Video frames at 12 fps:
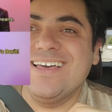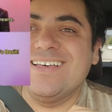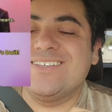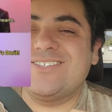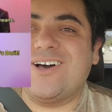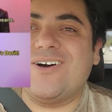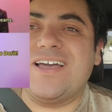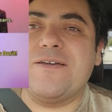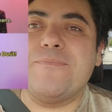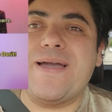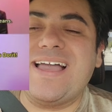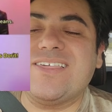So
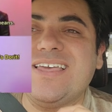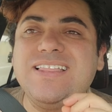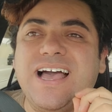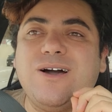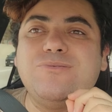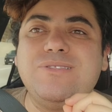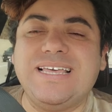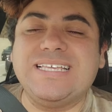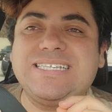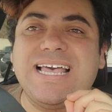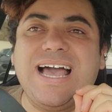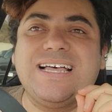imagine now
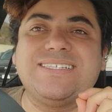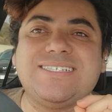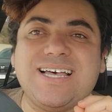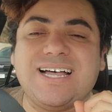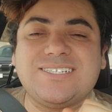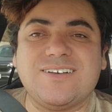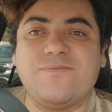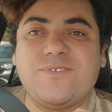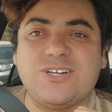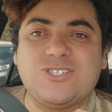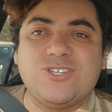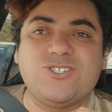Lisa and Sutton
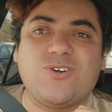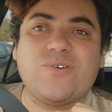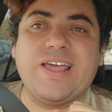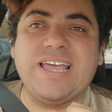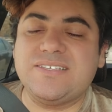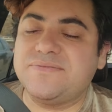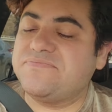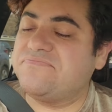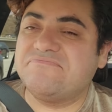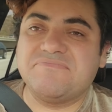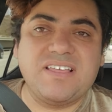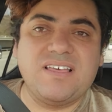versus Dorit.
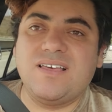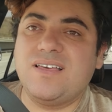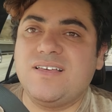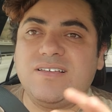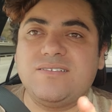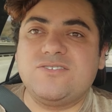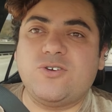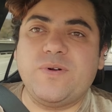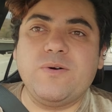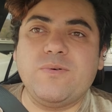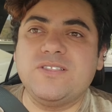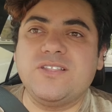
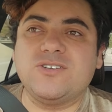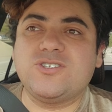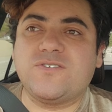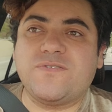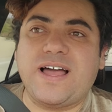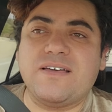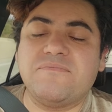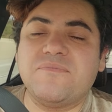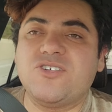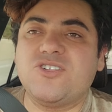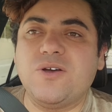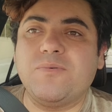Dorit will not survive.
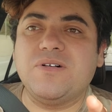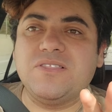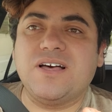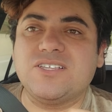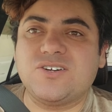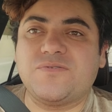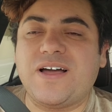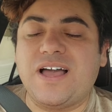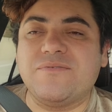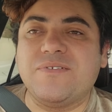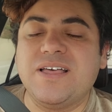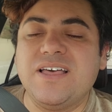She will not
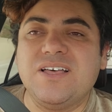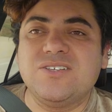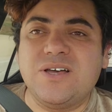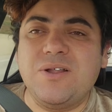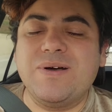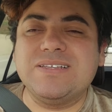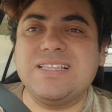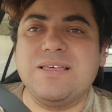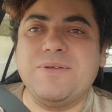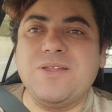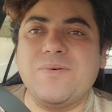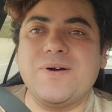survive. So anyways,
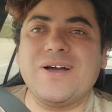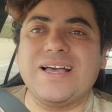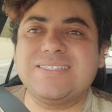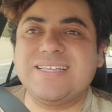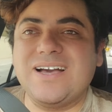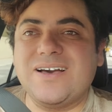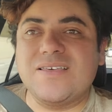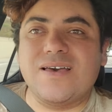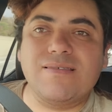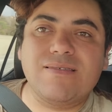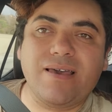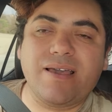let me know what you guys think on
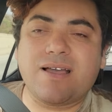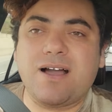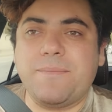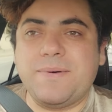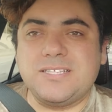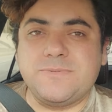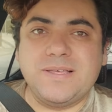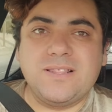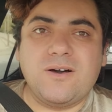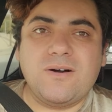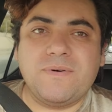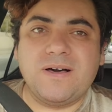the comments
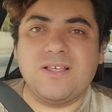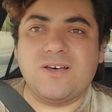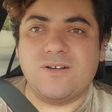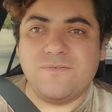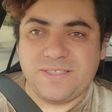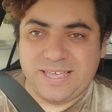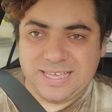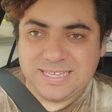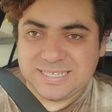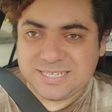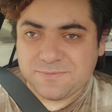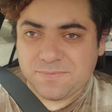below about a lot of this.